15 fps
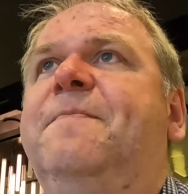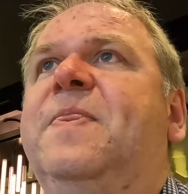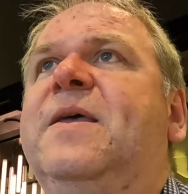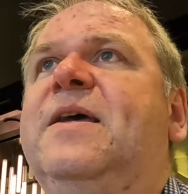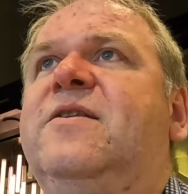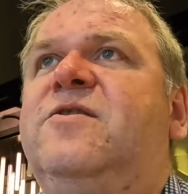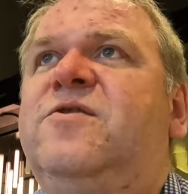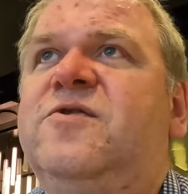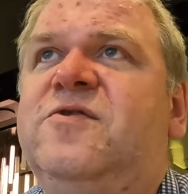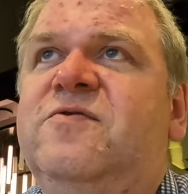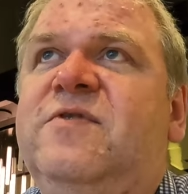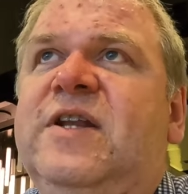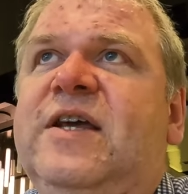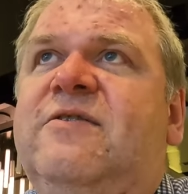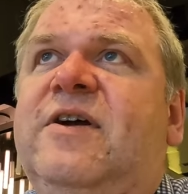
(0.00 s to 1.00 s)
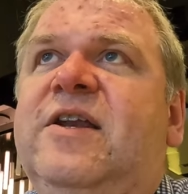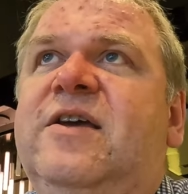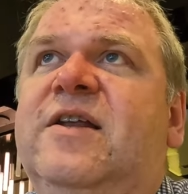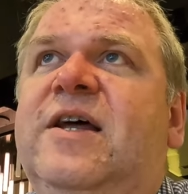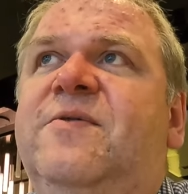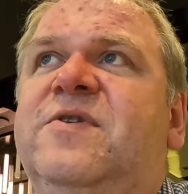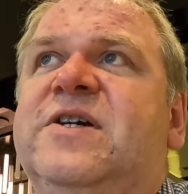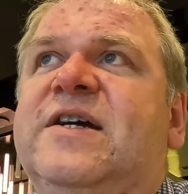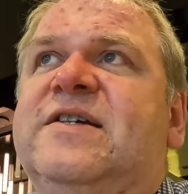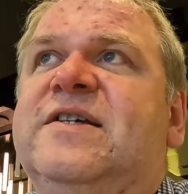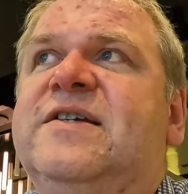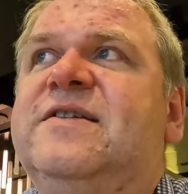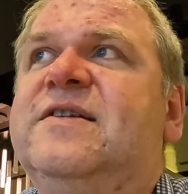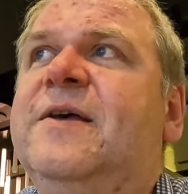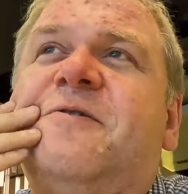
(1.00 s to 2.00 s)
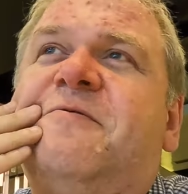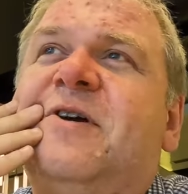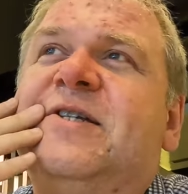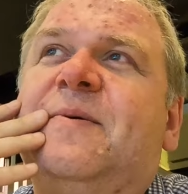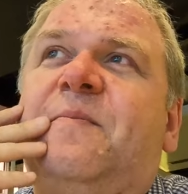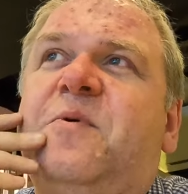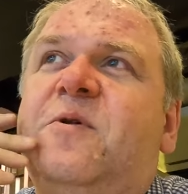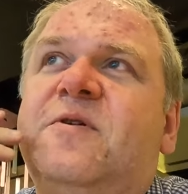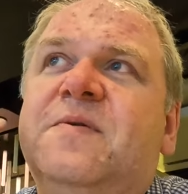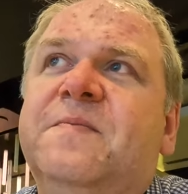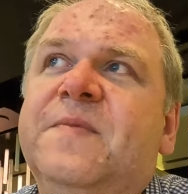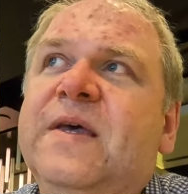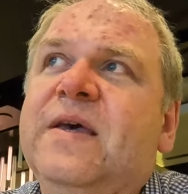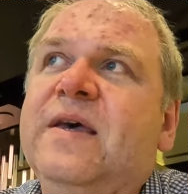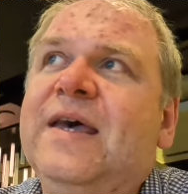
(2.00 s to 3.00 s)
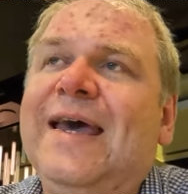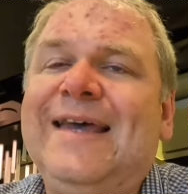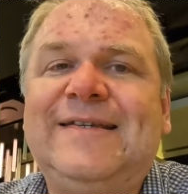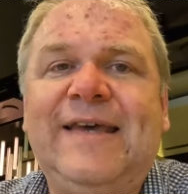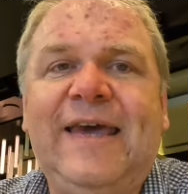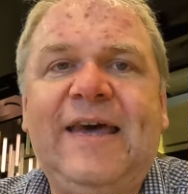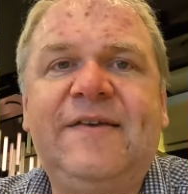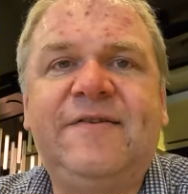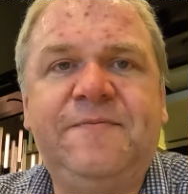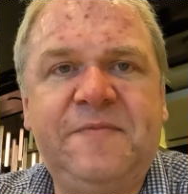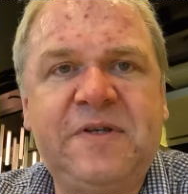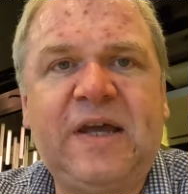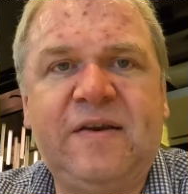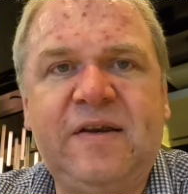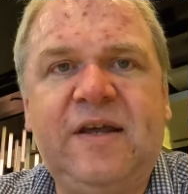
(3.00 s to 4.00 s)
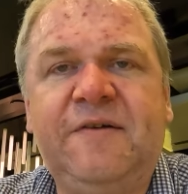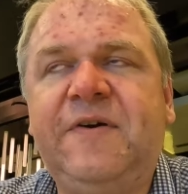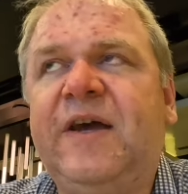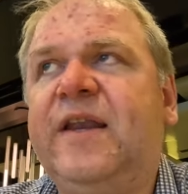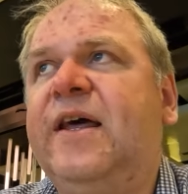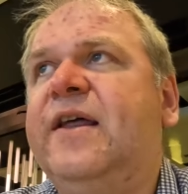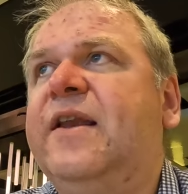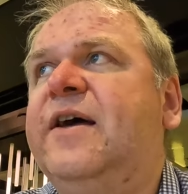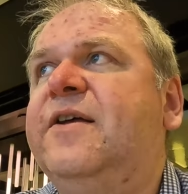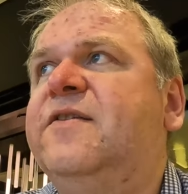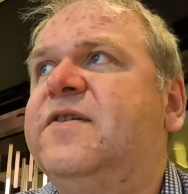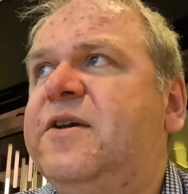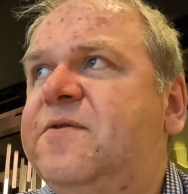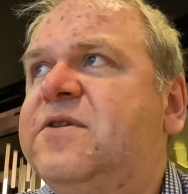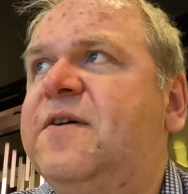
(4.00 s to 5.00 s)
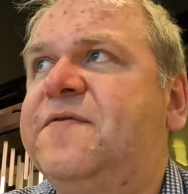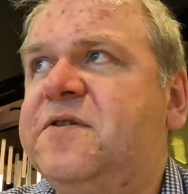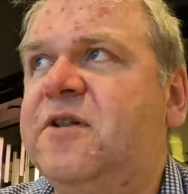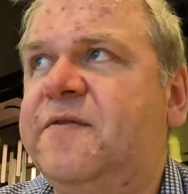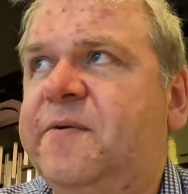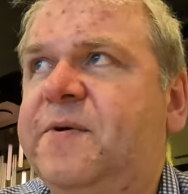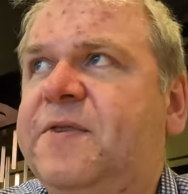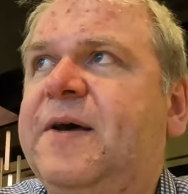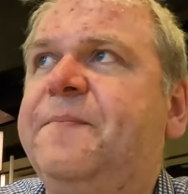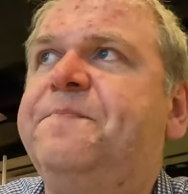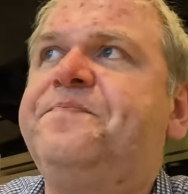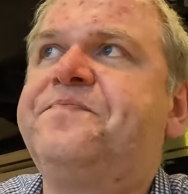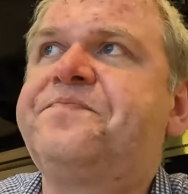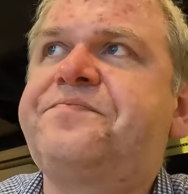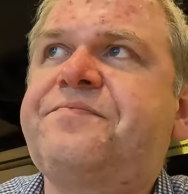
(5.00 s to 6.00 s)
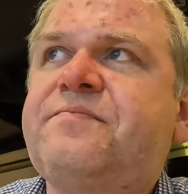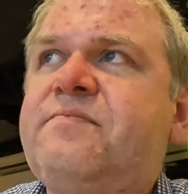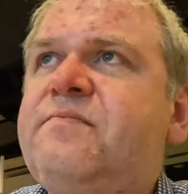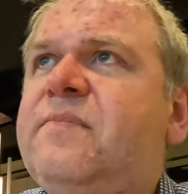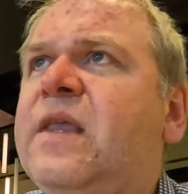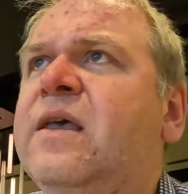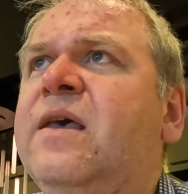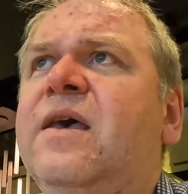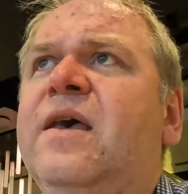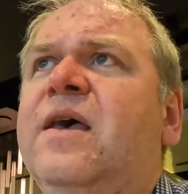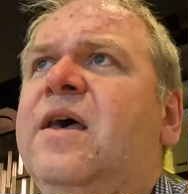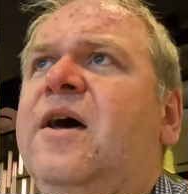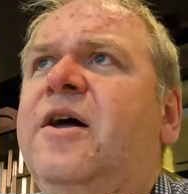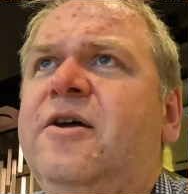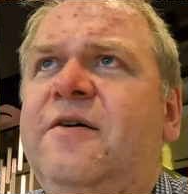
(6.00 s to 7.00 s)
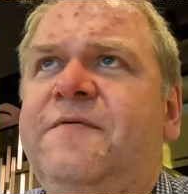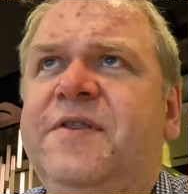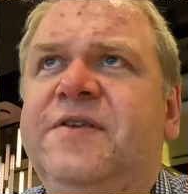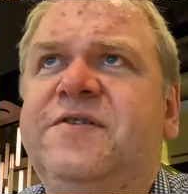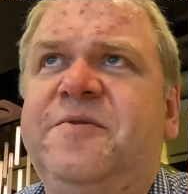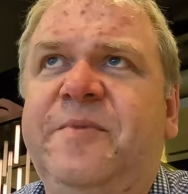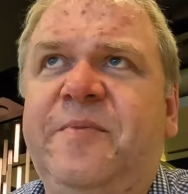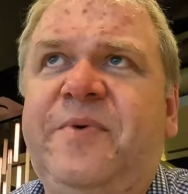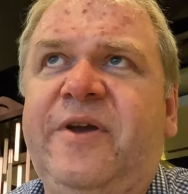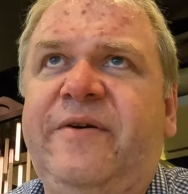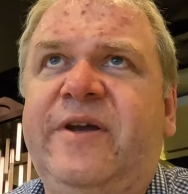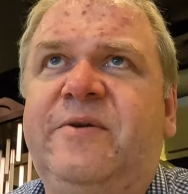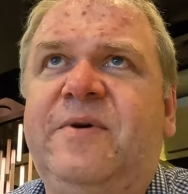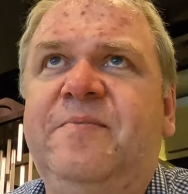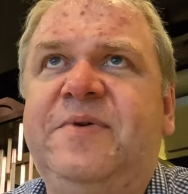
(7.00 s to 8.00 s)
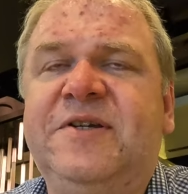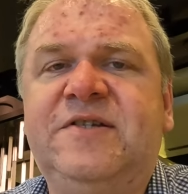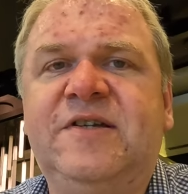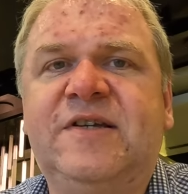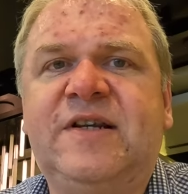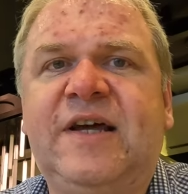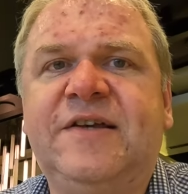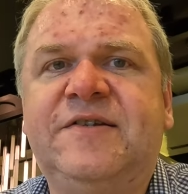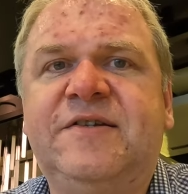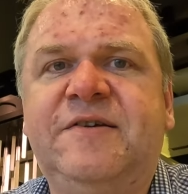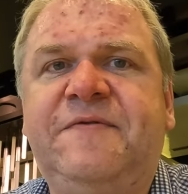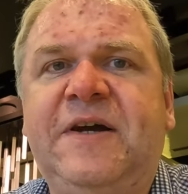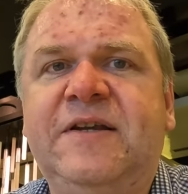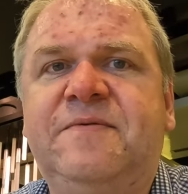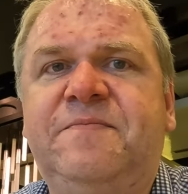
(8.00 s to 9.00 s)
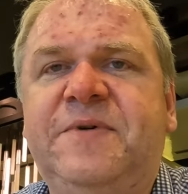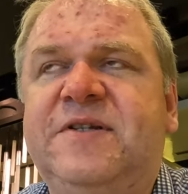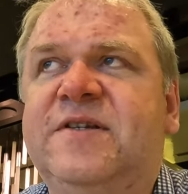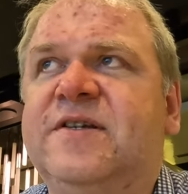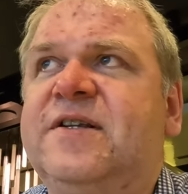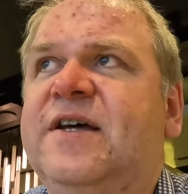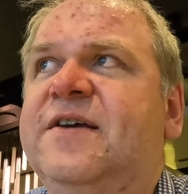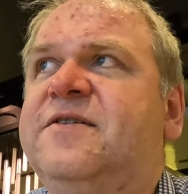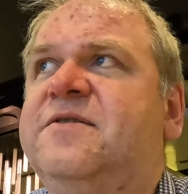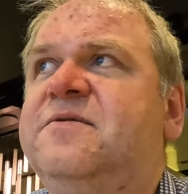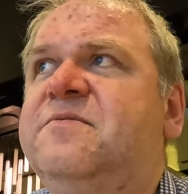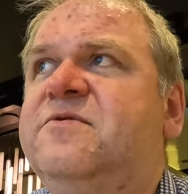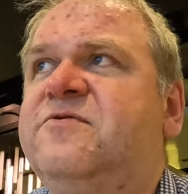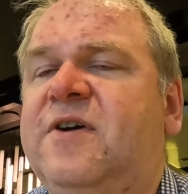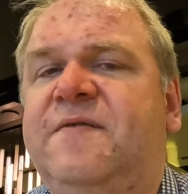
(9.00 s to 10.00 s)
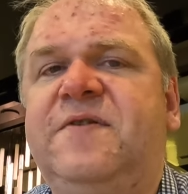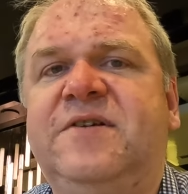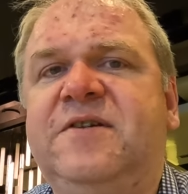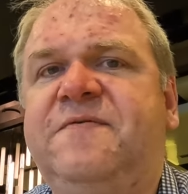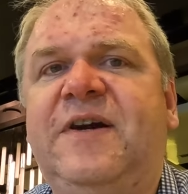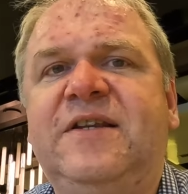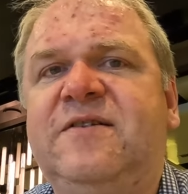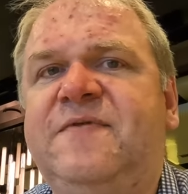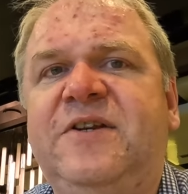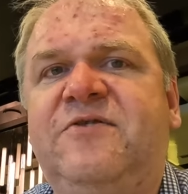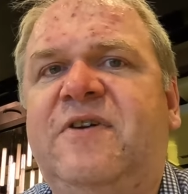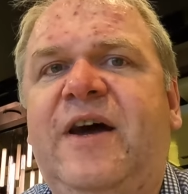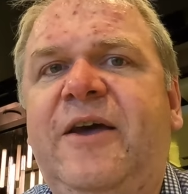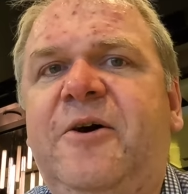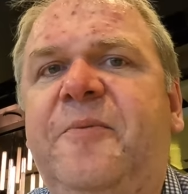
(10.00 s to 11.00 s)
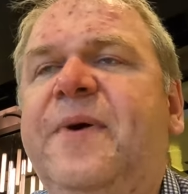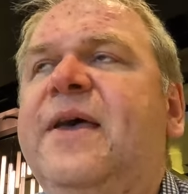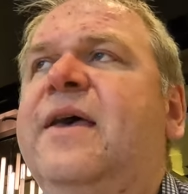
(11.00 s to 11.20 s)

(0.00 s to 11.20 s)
It doesn't really grant you lounge access. For example, SAS, Scandinavia Airlines, I used to have silver with them. And over the summer period, when business class travellers effectively dry up,